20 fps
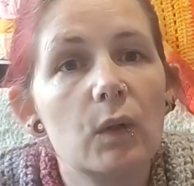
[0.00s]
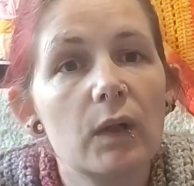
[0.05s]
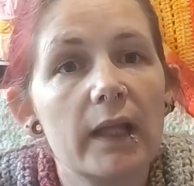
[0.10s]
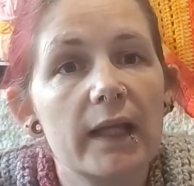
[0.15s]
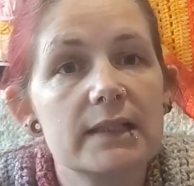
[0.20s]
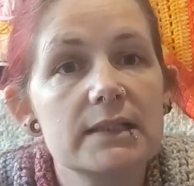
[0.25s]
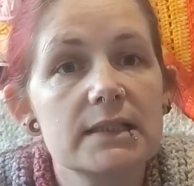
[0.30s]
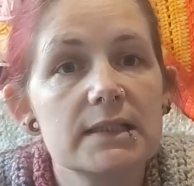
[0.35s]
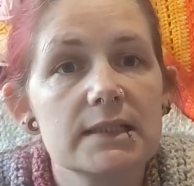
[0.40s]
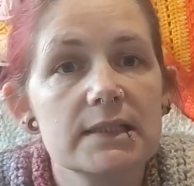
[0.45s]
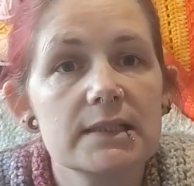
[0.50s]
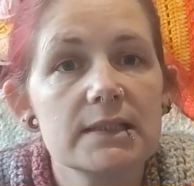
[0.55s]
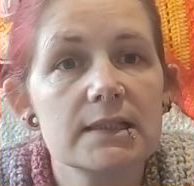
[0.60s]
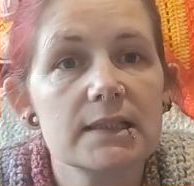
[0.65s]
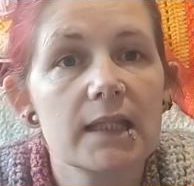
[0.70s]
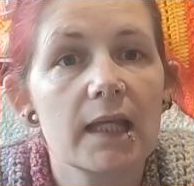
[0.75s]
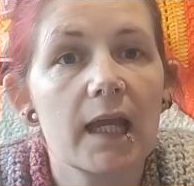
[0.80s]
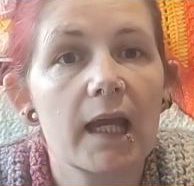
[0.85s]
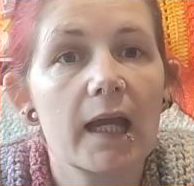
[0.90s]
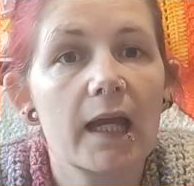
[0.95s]
all edited
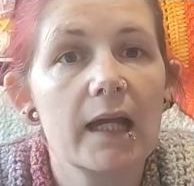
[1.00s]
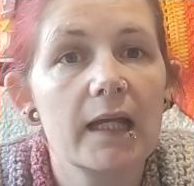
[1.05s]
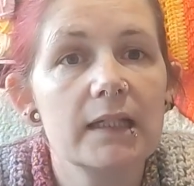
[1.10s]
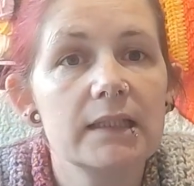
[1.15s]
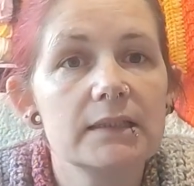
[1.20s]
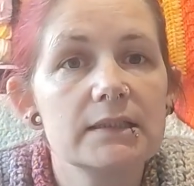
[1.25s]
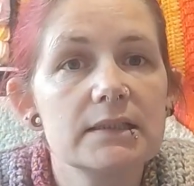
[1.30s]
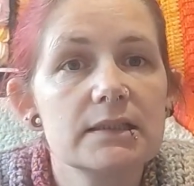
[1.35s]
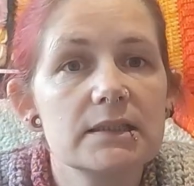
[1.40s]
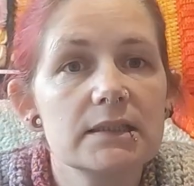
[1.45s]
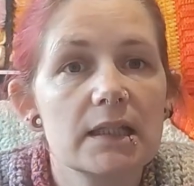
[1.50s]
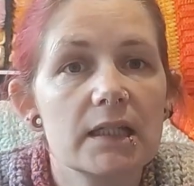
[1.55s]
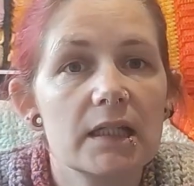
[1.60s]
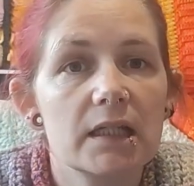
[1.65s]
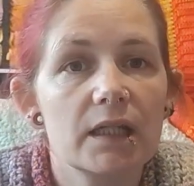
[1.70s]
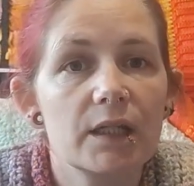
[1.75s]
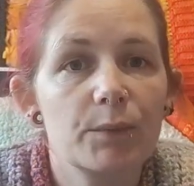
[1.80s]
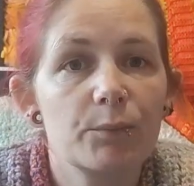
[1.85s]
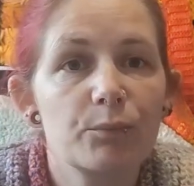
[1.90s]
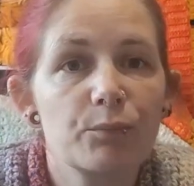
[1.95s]
and
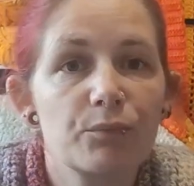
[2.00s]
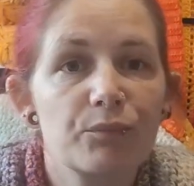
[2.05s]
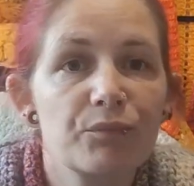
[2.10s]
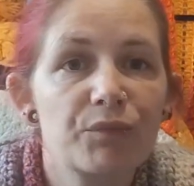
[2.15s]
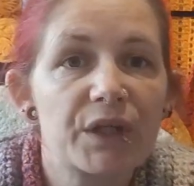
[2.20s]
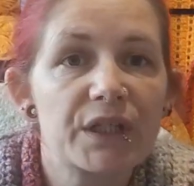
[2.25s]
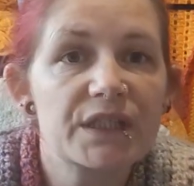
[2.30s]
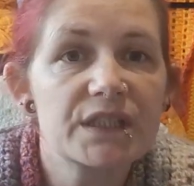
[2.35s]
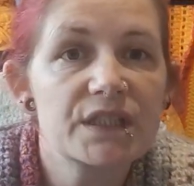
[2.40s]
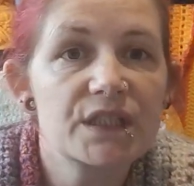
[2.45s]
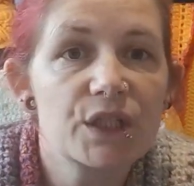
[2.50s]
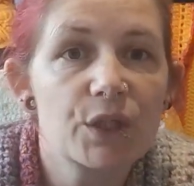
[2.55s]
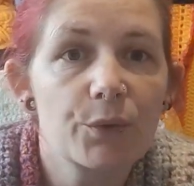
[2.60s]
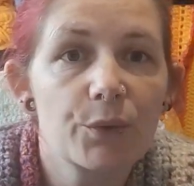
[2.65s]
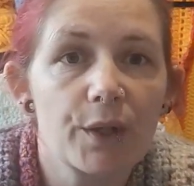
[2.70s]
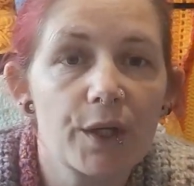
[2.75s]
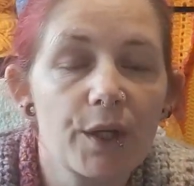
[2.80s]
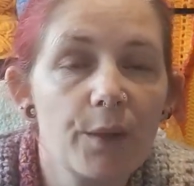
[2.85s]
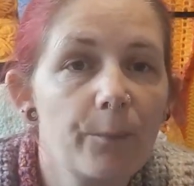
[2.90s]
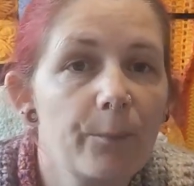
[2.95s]
ready to
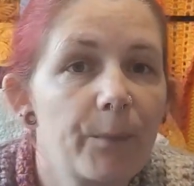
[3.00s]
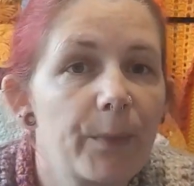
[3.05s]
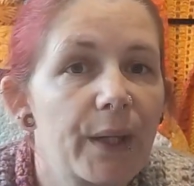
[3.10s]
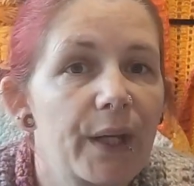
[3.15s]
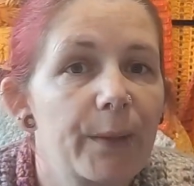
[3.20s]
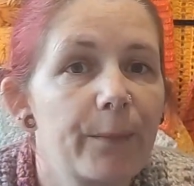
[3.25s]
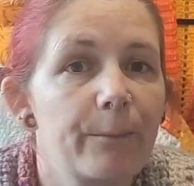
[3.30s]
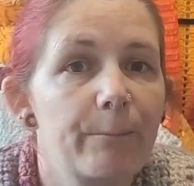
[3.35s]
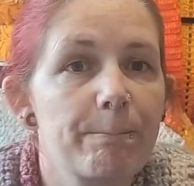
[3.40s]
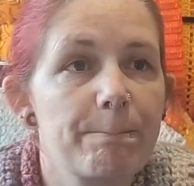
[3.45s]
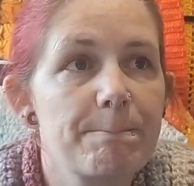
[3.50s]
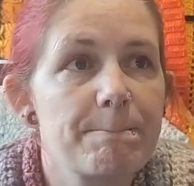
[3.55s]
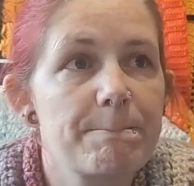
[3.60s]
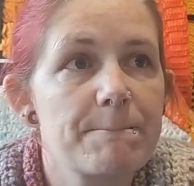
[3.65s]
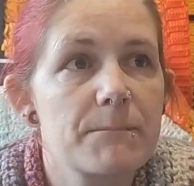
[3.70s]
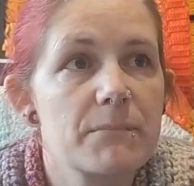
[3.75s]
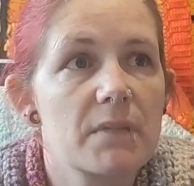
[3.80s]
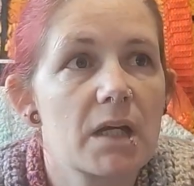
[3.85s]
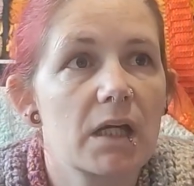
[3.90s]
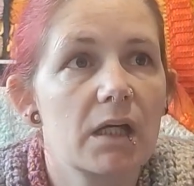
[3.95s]
go up.
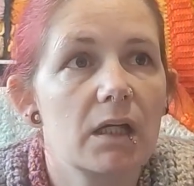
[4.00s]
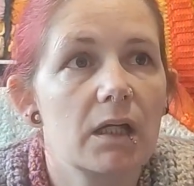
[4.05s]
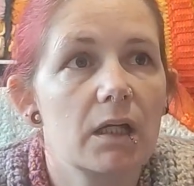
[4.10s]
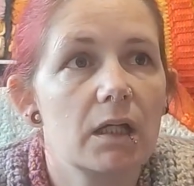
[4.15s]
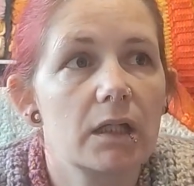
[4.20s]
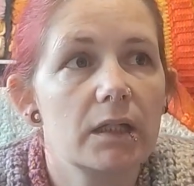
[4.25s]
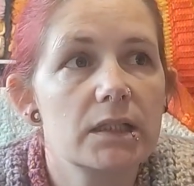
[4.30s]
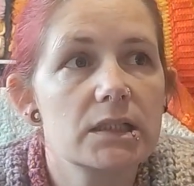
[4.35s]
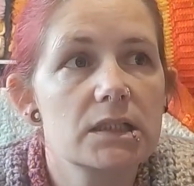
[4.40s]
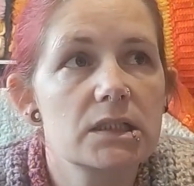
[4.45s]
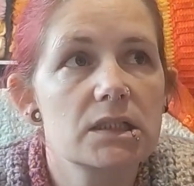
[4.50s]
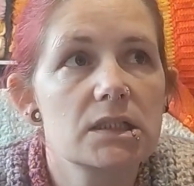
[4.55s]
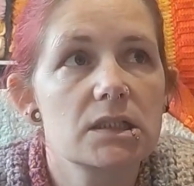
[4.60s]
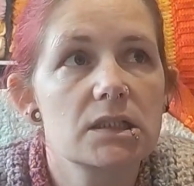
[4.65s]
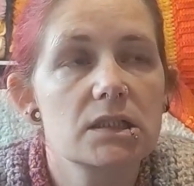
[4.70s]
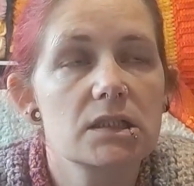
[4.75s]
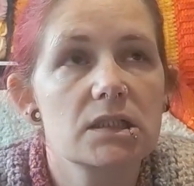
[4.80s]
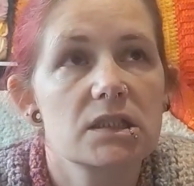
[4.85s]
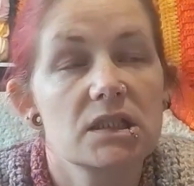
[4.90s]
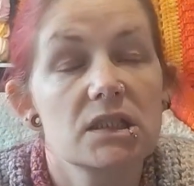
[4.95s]

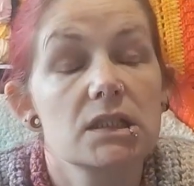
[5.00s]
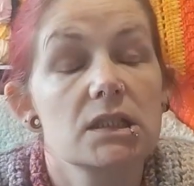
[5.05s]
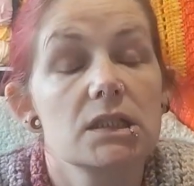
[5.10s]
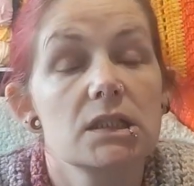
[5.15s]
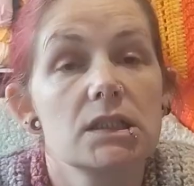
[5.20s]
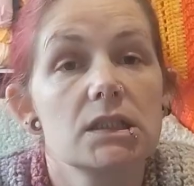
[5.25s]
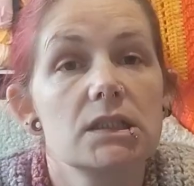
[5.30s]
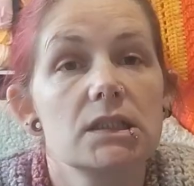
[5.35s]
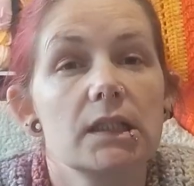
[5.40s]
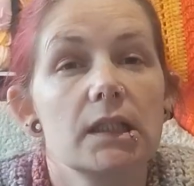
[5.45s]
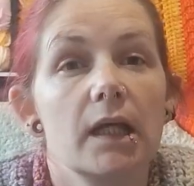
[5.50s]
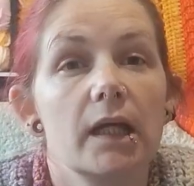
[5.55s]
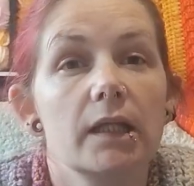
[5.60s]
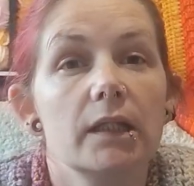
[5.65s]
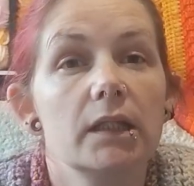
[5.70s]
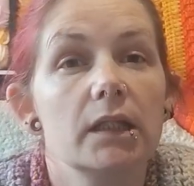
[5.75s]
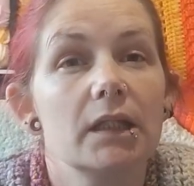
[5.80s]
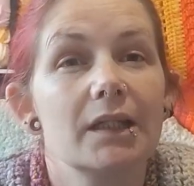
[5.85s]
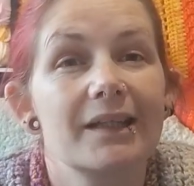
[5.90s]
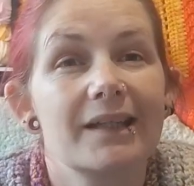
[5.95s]
It's because it's Thursday
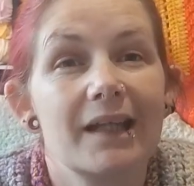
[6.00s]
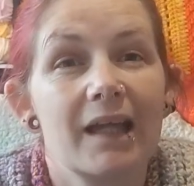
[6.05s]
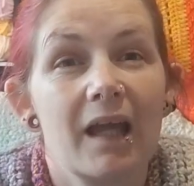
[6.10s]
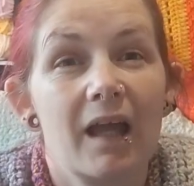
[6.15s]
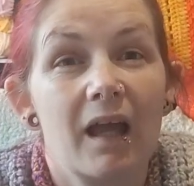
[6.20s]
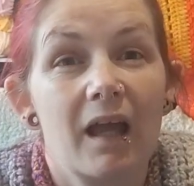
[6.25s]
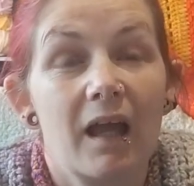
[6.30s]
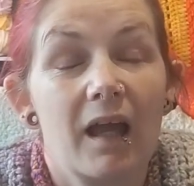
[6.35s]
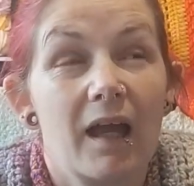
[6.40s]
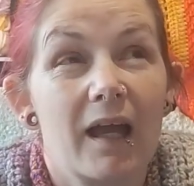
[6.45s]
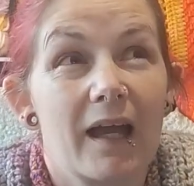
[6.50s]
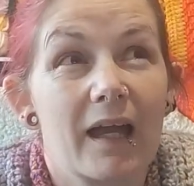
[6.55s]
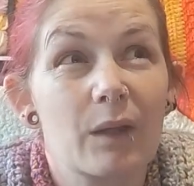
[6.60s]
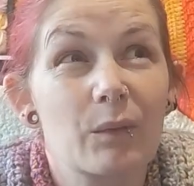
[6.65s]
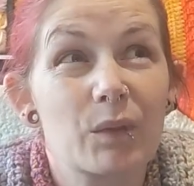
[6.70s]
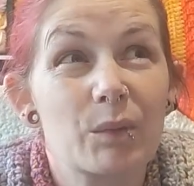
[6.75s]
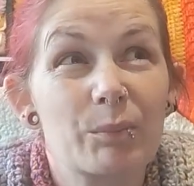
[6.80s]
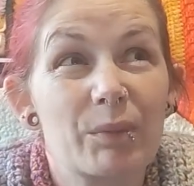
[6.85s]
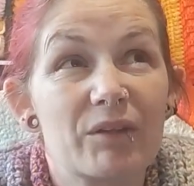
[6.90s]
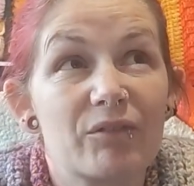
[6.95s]
night.
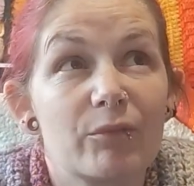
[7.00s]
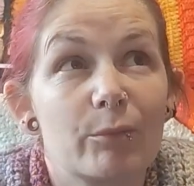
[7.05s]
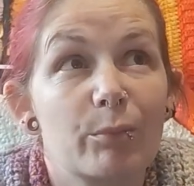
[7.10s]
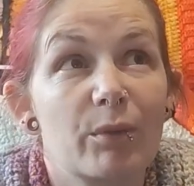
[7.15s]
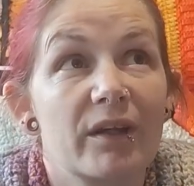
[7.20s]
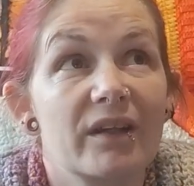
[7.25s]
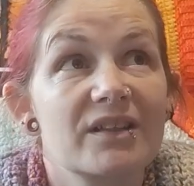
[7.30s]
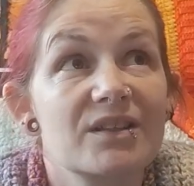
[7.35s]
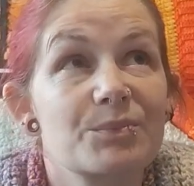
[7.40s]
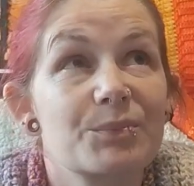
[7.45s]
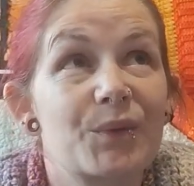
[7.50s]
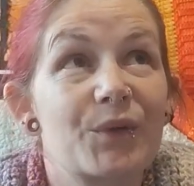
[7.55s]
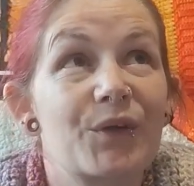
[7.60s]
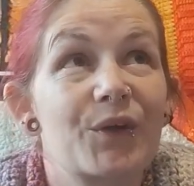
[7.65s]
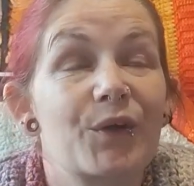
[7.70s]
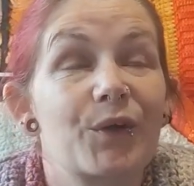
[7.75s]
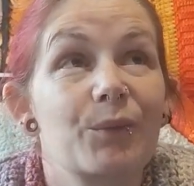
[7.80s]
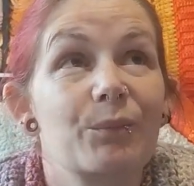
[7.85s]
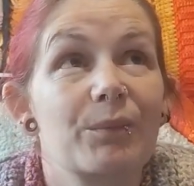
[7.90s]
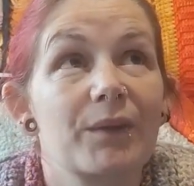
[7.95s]
I want a bit of a break
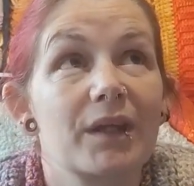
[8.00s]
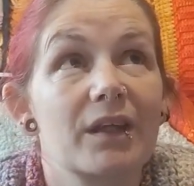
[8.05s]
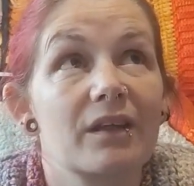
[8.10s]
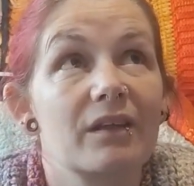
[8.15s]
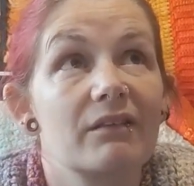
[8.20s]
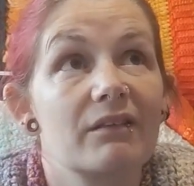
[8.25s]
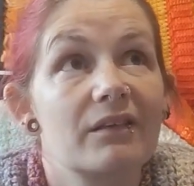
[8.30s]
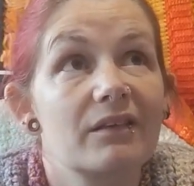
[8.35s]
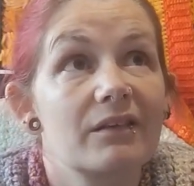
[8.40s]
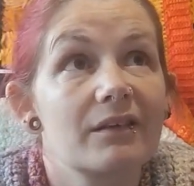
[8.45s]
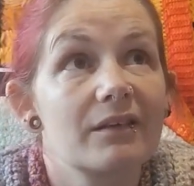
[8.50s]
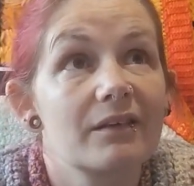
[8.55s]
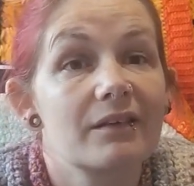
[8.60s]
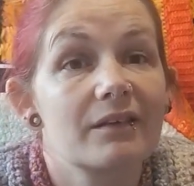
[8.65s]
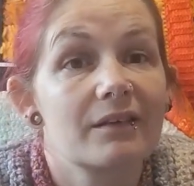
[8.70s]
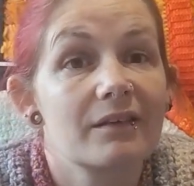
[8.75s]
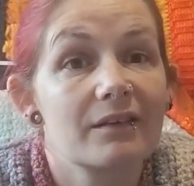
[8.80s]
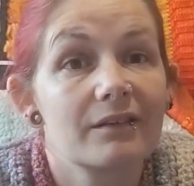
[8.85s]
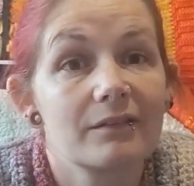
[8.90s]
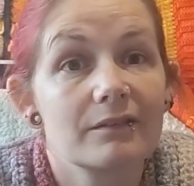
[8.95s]
tomorrow
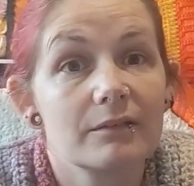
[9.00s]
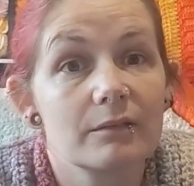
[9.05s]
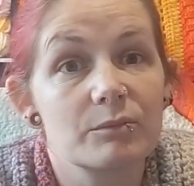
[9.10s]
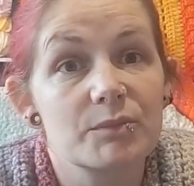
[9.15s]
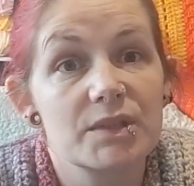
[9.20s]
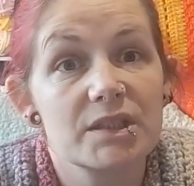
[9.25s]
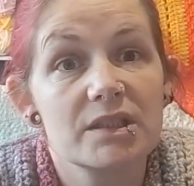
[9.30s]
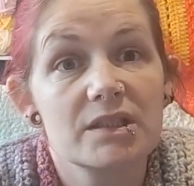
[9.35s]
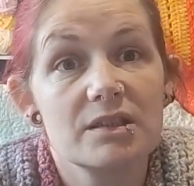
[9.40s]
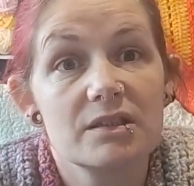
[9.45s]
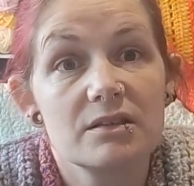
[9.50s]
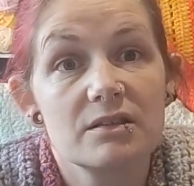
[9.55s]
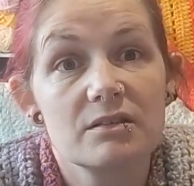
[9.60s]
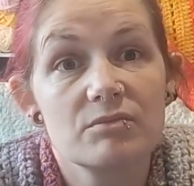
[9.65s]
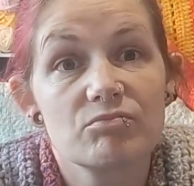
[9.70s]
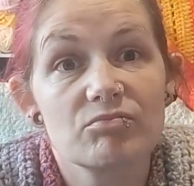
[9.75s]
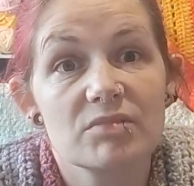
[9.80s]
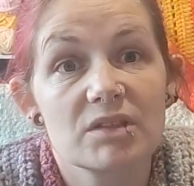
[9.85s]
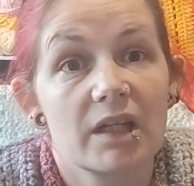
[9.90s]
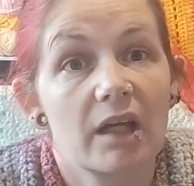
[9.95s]
because I'm
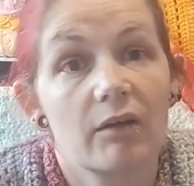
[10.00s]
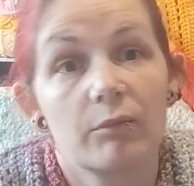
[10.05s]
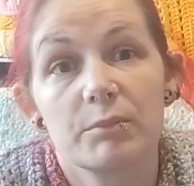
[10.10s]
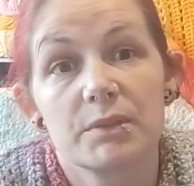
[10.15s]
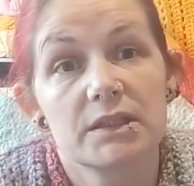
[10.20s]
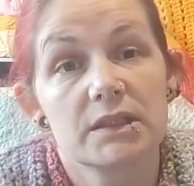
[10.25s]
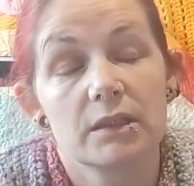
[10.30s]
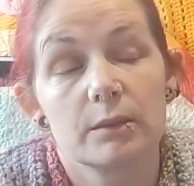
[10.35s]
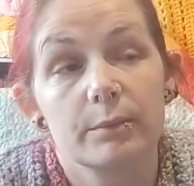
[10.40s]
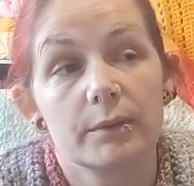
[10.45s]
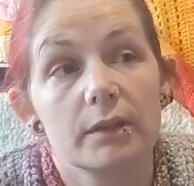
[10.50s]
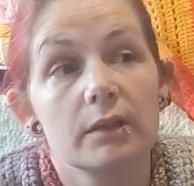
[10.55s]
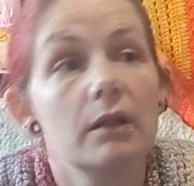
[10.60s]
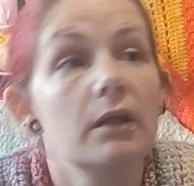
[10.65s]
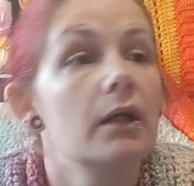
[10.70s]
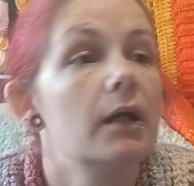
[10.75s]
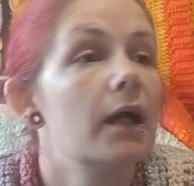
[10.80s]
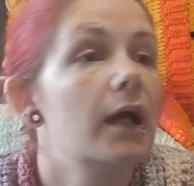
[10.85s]
tired. I haven't been sleeping.